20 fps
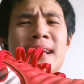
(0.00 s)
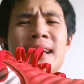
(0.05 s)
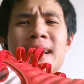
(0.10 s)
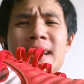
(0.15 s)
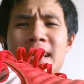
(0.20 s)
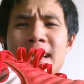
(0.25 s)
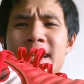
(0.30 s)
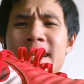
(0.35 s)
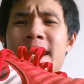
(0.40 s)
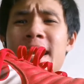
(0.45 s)

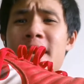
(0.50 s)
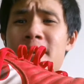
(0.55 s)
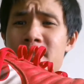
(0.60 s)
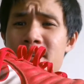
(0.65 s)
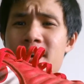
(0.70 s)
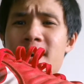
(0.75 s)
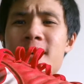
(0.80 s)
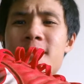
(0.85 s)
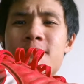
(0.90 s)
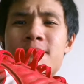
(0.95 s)

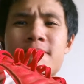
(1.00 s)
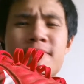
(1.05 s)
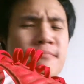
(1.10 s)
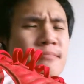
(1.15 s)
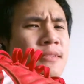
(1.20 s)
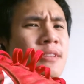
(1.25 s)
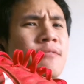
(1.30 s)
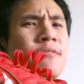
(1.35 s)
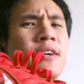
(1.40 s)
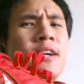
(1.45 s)
Ligera,
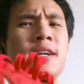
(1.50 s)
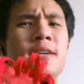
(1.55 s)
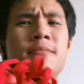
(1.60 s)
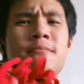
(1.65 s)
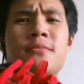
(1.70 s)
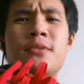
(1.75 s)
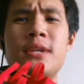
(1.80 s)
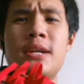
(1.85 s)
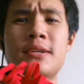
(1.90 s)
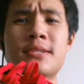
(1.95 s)
if I
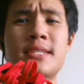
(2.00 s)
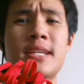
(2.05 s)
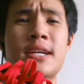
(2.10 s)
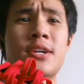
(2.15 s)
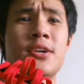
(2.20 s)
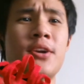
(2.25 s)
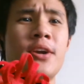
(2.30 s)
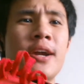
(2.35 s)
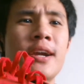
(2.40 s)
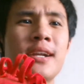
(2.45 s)
pronounce that
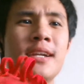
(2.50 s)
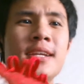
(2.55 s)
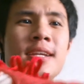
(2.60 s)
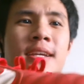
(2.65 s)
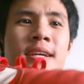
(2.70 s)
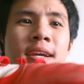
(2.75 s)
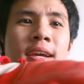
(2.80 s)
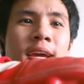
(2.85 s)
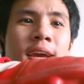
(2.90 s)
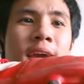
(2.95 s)
correctly.
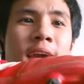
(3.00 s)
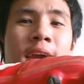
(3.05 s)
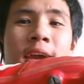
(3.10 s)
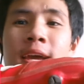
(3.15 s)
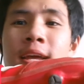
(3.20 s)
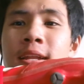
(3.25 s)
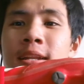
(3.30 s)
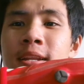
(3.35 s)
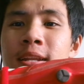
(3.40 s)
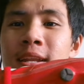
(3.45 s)

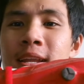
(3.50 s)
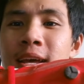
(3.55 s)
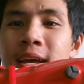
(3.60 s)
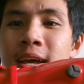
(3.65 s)
And